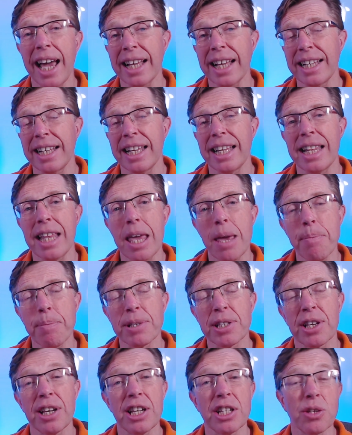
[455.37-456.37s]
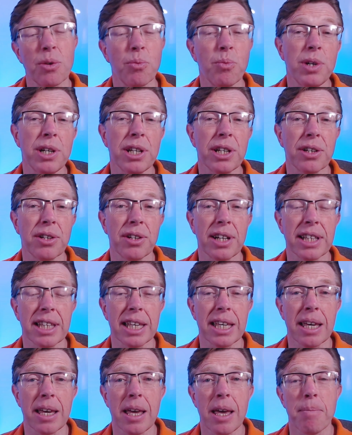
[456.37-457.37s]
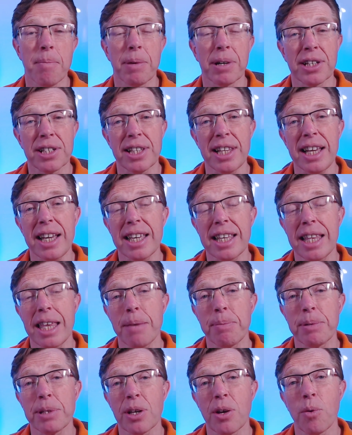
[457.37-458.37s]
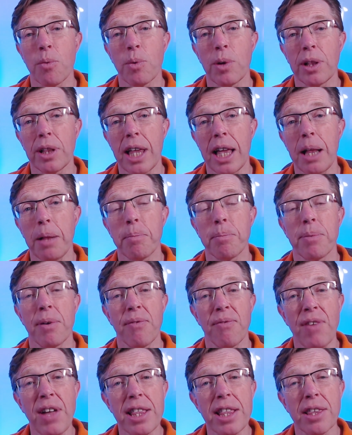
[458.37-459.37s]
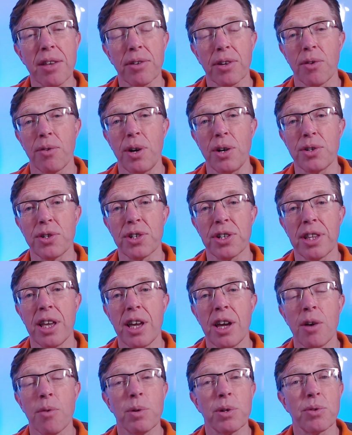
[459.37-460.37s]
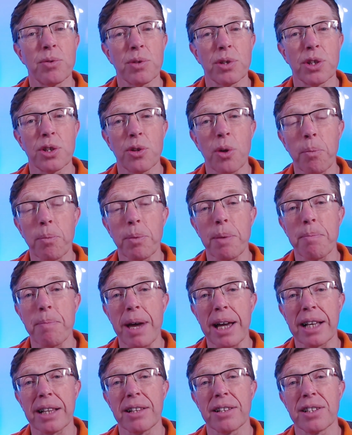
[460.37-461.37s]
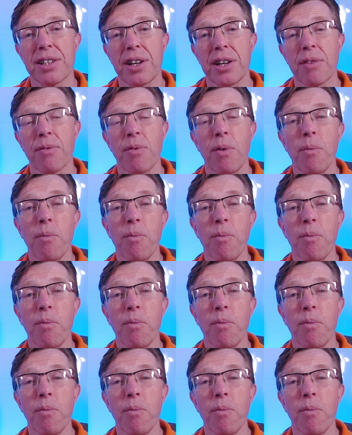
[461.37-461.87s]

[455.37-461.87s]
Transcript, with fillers: adding inhibitor is a really good idea, because that inhibitor will help prevent the corrosion, which will stop the magnetite from